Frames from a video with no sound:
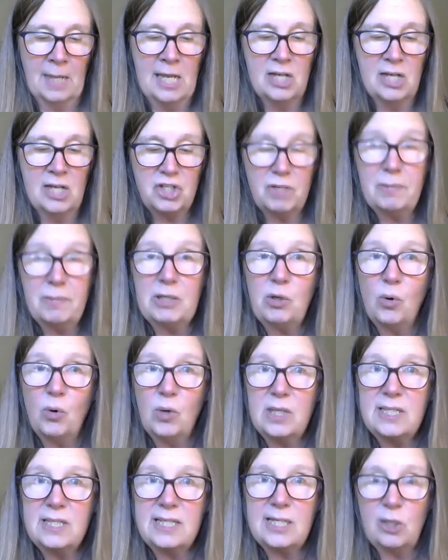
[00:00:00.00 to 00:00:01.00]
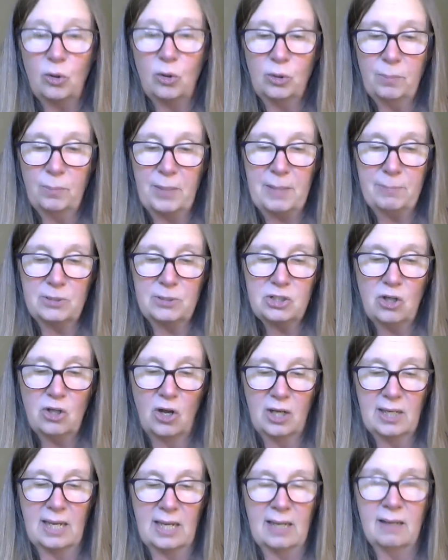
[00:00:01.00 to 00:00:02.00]
She records the old people
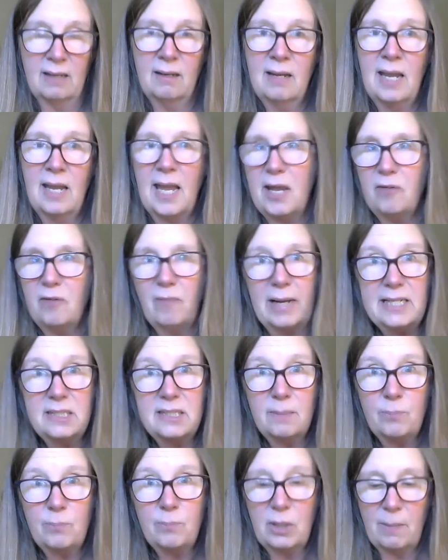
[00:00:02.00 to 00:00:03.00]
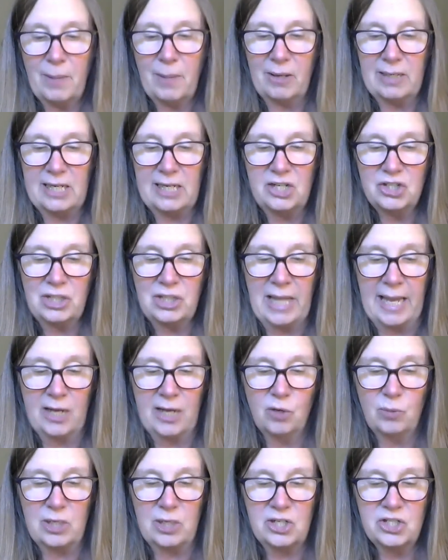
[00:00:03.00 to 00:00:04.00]
talking and writes a book about each
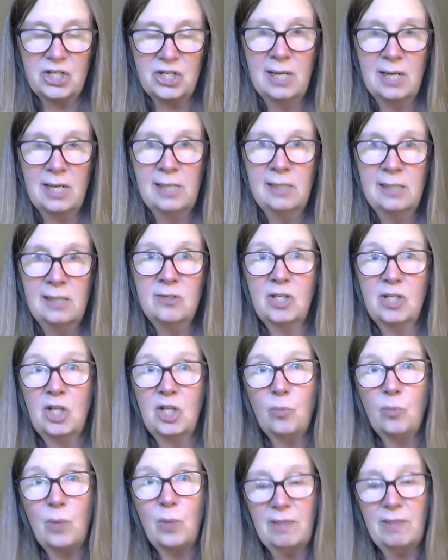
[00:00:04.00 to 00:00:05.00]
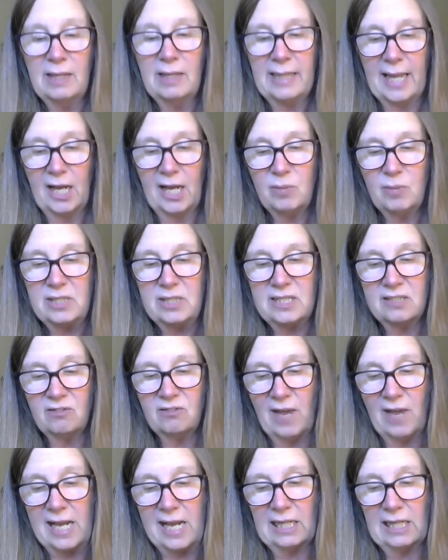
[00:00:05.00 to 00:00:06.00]
language, so that when the language is
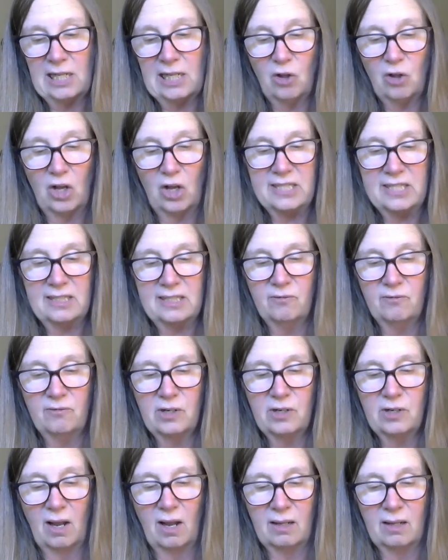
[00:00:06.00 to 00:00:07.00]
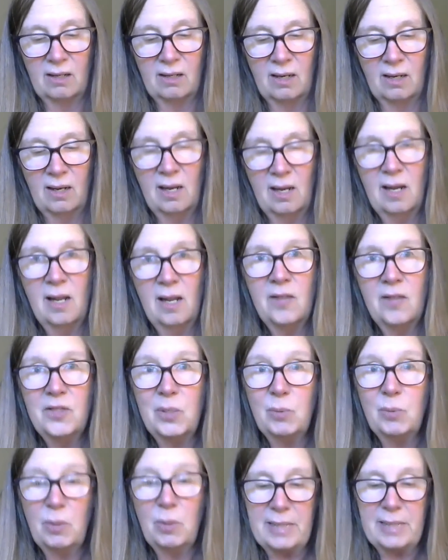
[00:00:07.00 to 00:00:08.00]
finally lost and forgotten,
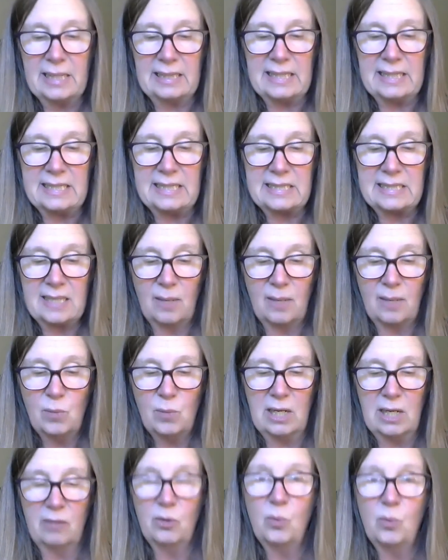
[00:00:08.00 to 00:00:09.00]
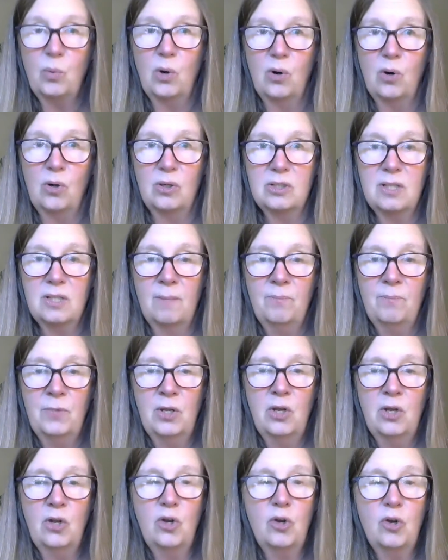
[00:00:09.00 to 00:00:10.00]
there will be at least someone in the world
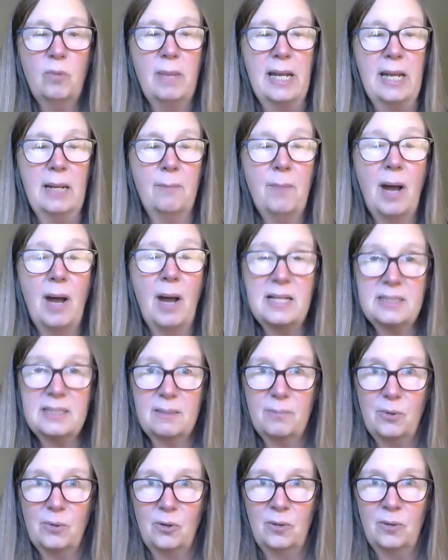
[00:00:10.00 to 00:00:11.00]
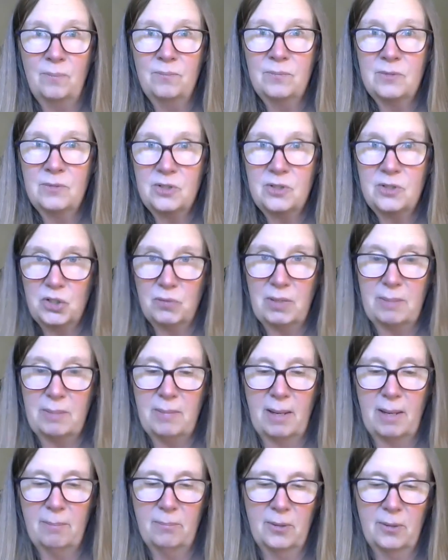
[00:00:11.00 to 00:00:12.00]
who made it possible to
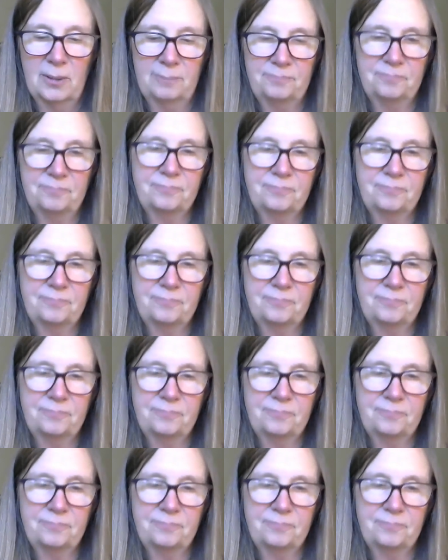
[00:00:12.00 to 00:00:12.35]
remember.